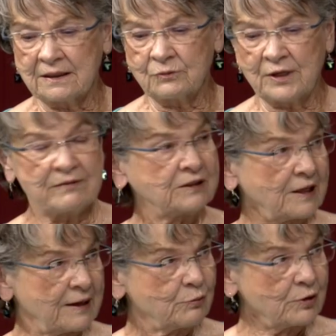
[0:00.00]
we have a
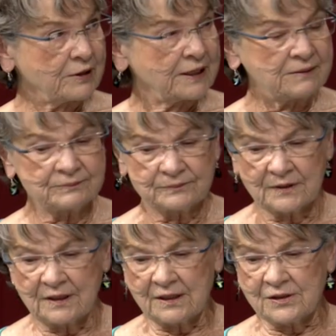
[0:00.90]
library.
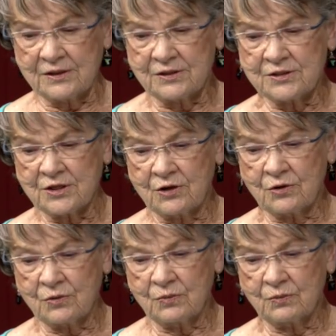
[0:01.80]

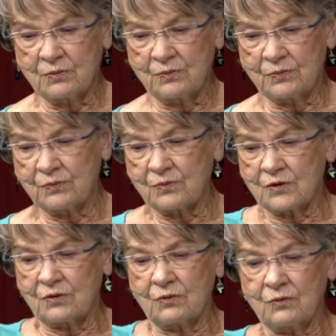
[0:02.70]
So
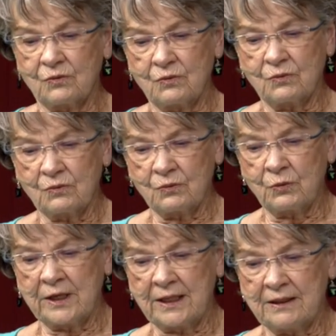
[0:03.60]

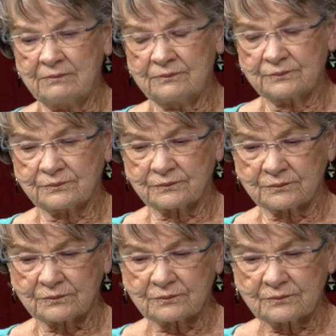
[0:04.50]
we
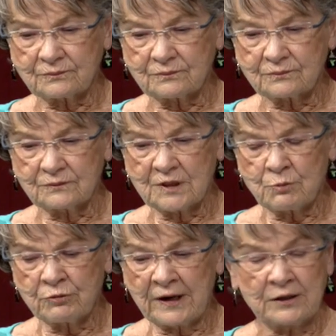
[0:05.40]

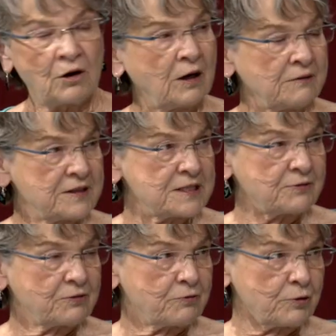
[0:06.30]
provide all of this
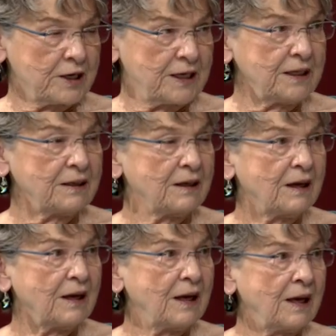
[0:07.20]
for free,
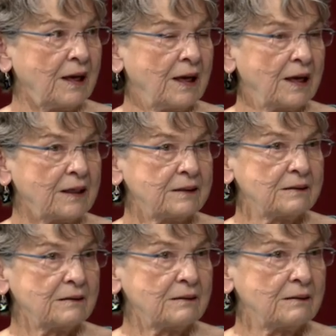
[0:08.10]
and
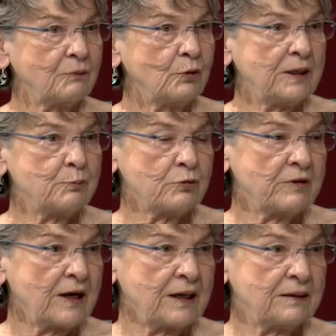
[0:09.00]
we
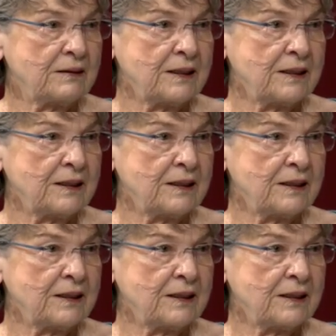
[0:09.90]
provide